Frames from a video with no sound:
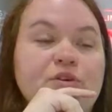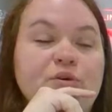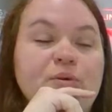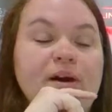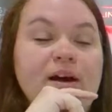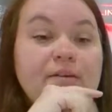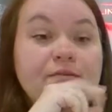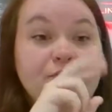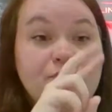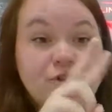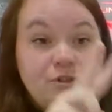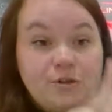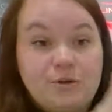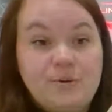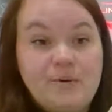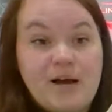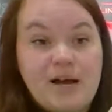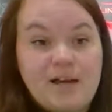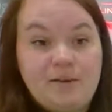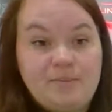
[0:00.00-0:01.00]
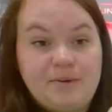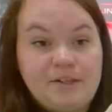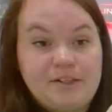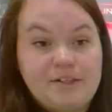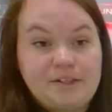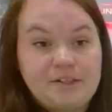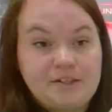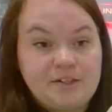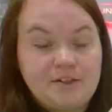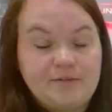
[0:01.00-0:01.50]
you have 2
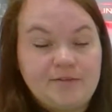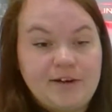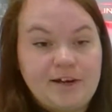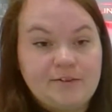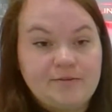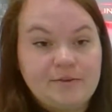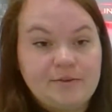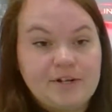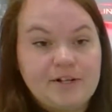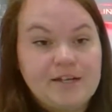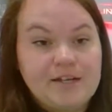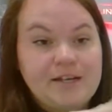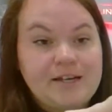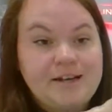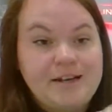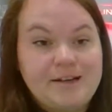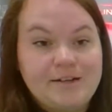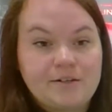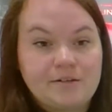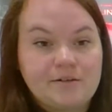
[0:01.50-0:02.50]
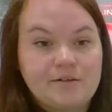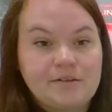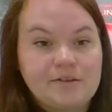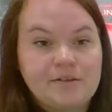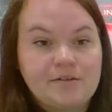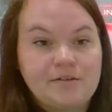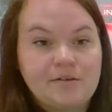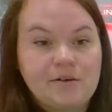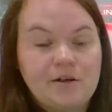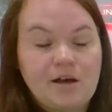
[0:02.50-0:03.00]
IP65 rated
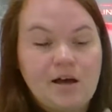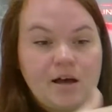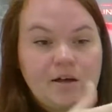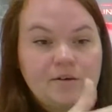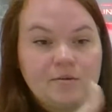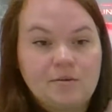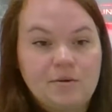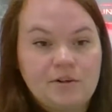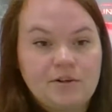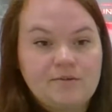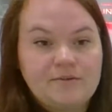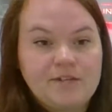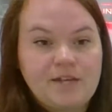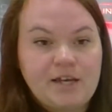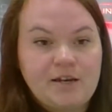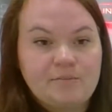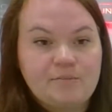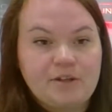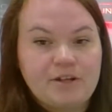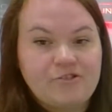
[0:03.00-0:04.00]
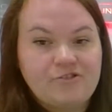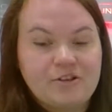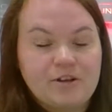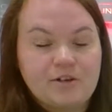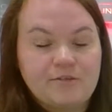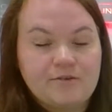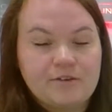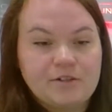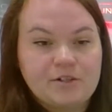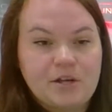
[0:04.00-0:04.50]
connectors on a roll of tape, like
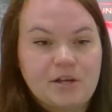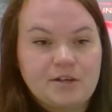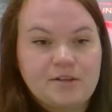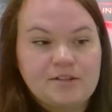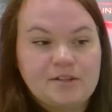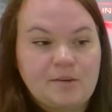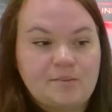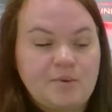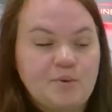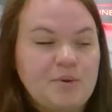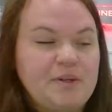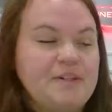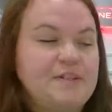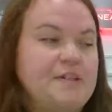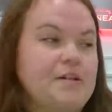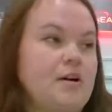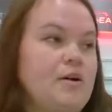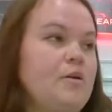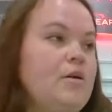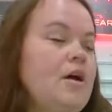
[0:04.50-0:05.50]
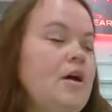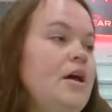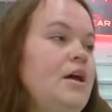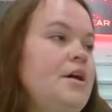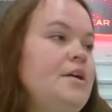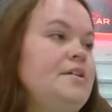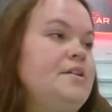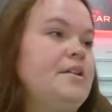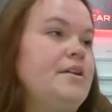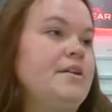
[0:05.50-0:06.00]
Jennifer taught us a couple weeks ago.
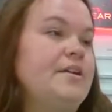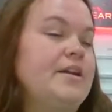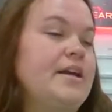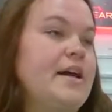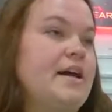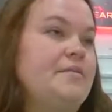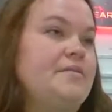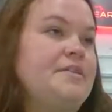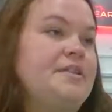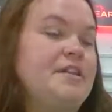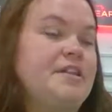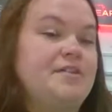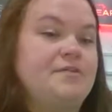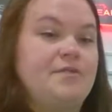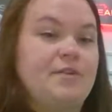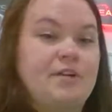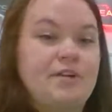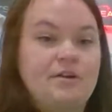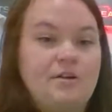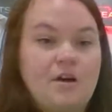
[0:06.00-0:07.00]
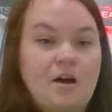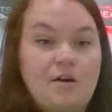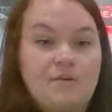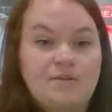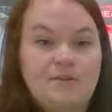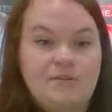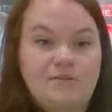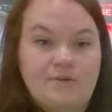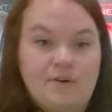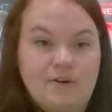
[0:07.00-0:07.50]
So you're going to have 6 foot
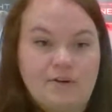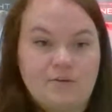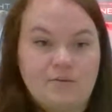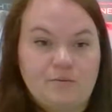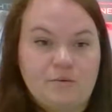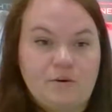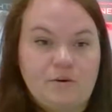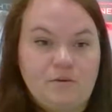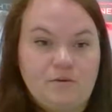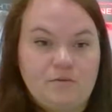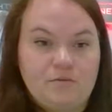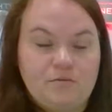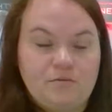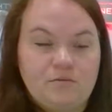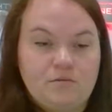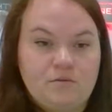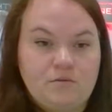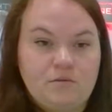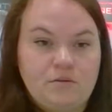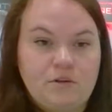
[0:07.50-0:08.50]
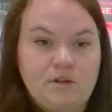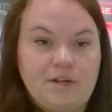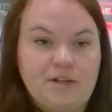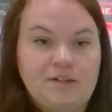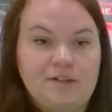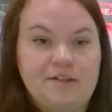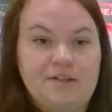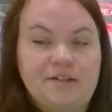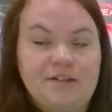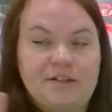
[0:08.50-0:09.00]
off the front of the roll
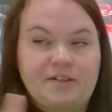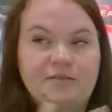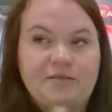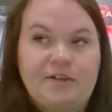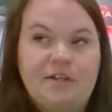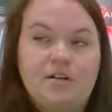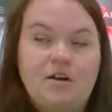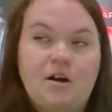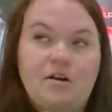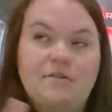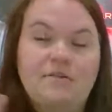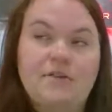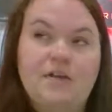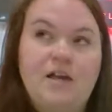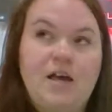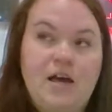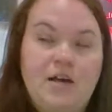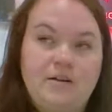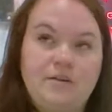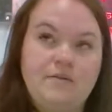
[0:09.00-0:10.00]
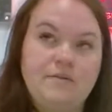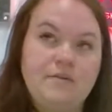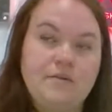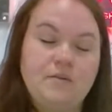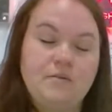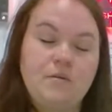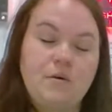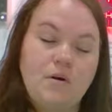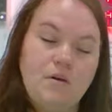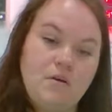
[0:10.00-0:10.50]
and 6 feet off the end of
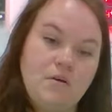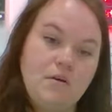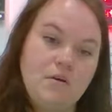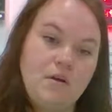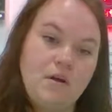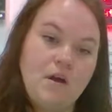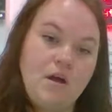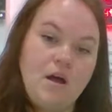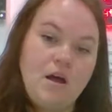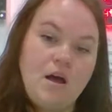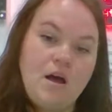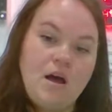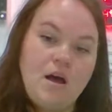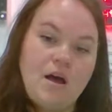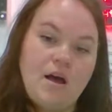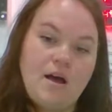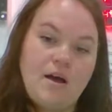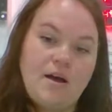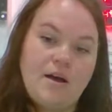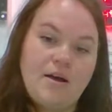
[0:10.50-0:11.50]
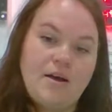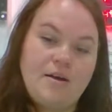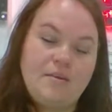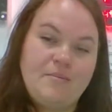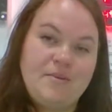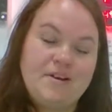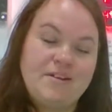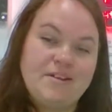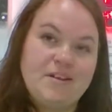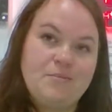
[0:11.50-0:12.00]
the roll.
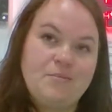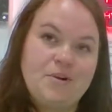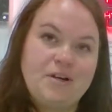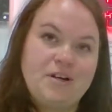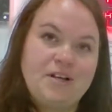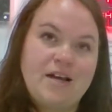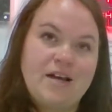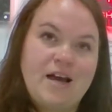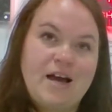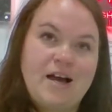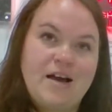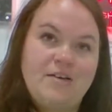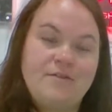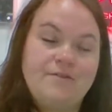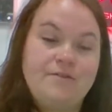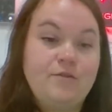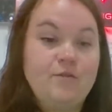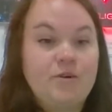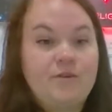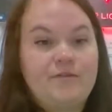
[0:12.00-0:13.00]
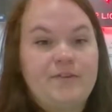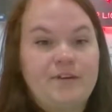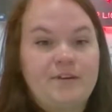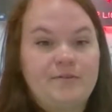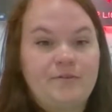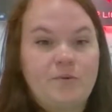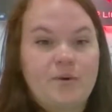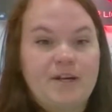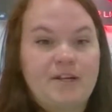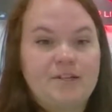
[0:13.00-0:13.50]
And then we're going to have 4
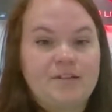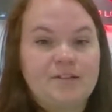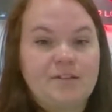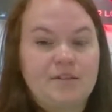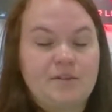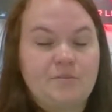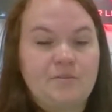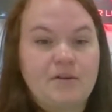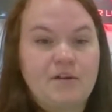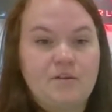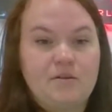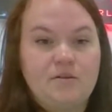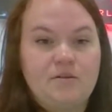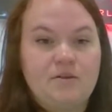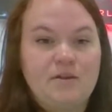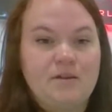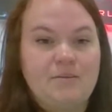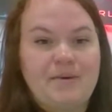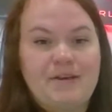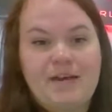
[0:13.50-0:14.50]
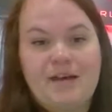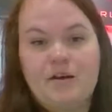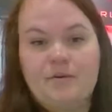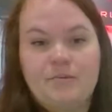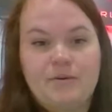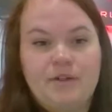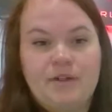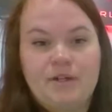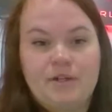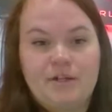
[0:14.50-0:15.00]
feet of waste in the middle that we
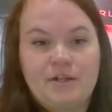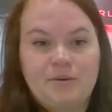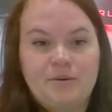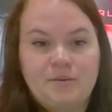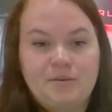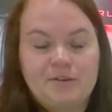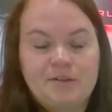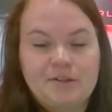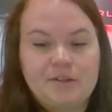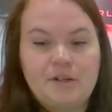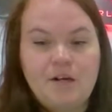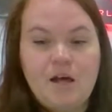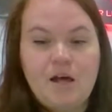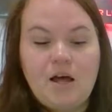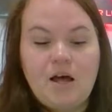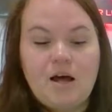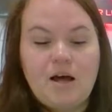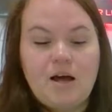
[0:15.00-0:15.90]
can't really use